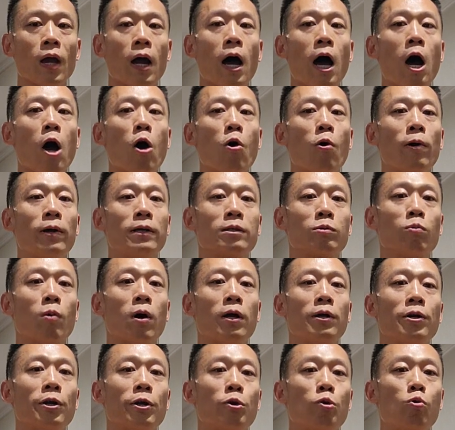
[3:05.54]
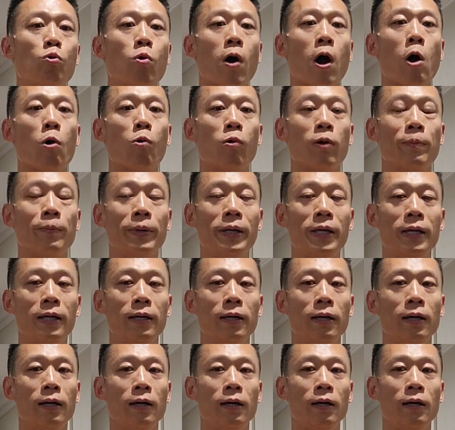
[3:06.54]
I always wondered who I would be